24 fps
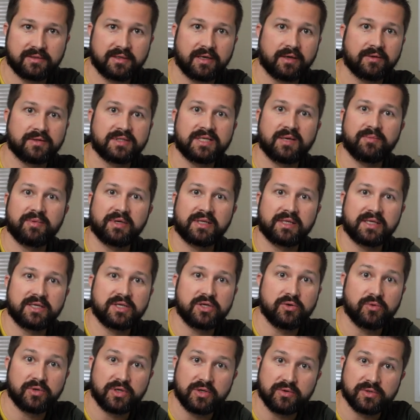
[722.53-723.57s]
You know, typically
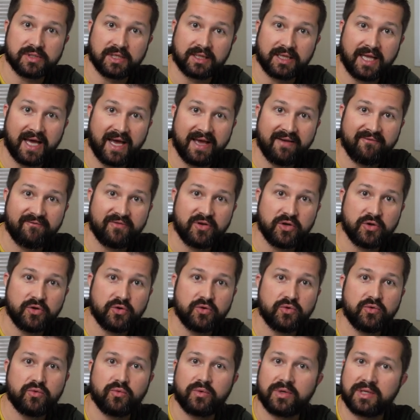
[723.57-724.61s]
you would use a live
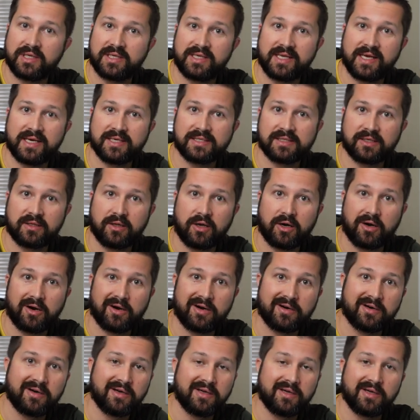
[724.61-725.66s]
view with a
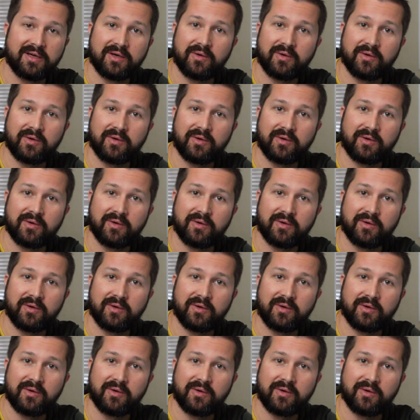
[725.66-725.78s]
DSLR,